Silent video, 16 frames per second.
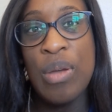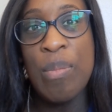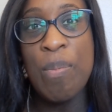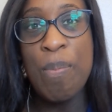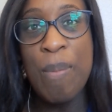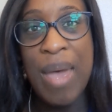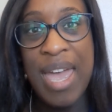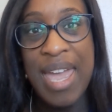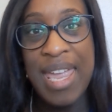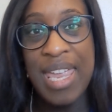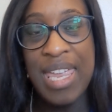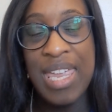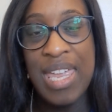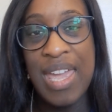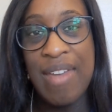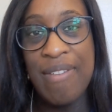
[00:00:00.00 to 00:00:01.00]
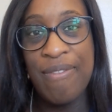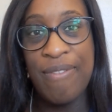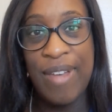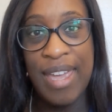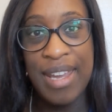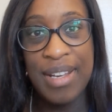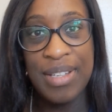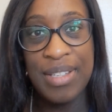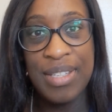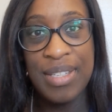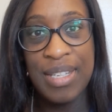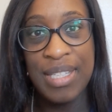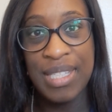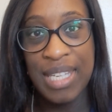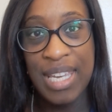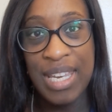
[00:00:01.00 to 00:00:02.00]
may affect
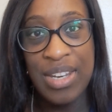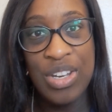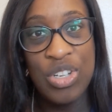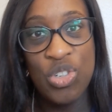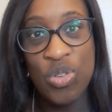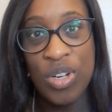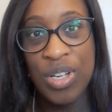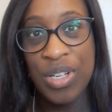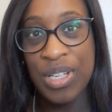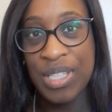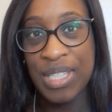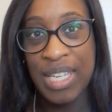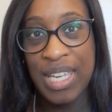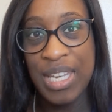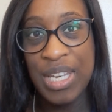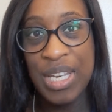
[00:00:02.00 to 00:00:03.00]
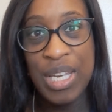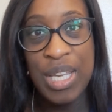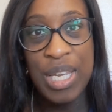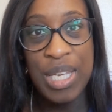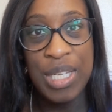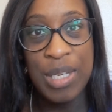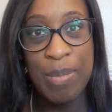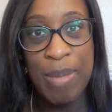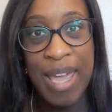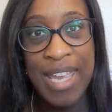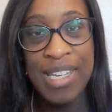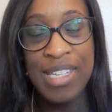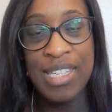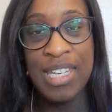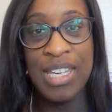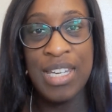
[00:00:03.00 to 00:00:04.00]
the skin and trigger the skin,
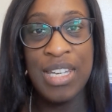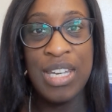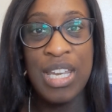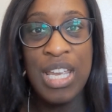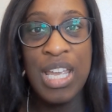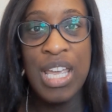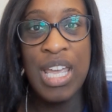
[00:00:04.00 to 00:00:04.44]
depending.